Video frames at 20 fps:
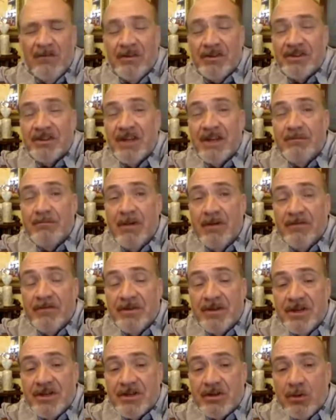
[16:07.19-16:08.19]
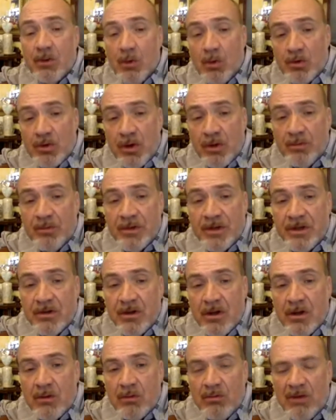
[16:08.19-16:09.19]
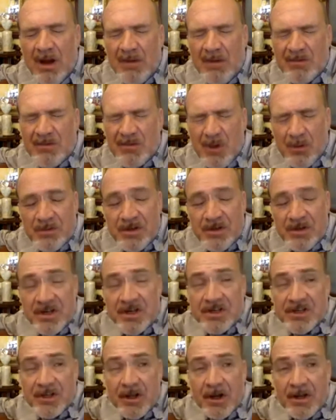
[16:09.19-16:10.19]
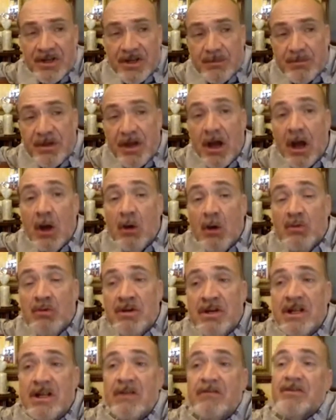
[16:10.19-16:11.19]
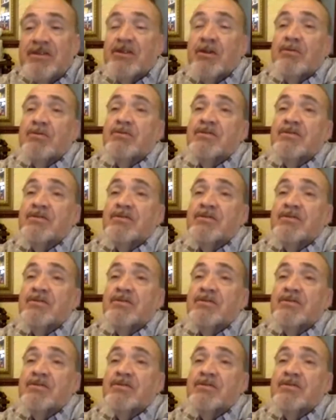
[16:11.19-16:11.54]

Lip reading: the same method is called on the wrapper beside it, but only if it's a